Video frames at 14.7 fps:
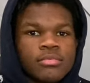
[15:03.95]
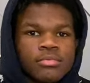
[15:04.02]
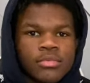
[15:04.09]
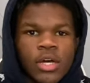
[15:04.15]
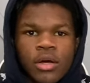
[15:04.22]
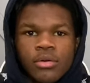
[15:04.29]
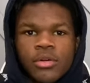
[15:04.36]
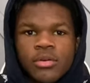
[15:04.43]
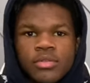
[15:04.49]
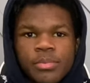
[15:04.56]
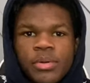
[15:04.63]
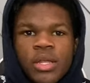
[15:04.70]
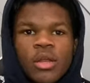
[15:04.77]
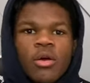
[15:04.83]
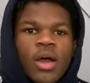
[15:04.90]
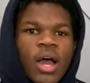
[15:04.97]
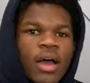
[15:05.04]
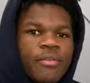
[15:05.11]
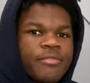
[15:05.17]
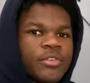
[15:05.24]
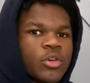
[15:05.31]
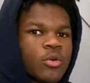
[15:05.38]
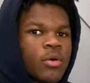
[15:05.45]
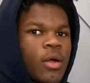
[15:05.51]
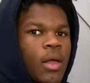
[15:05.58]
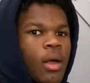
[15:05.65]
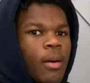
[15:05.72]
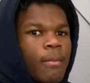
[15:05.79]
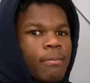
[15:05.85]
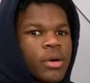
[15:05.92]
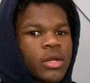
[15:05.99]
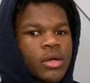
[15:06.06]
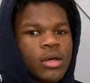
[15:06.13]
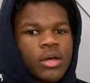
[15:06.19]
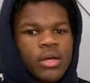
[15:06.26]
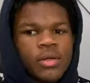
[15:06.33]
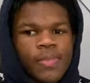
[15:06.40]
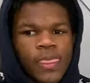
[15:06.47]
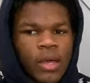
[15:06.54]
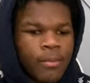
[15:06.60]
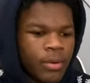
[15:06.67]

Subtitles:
I don't know, depending on how I feel. But I'm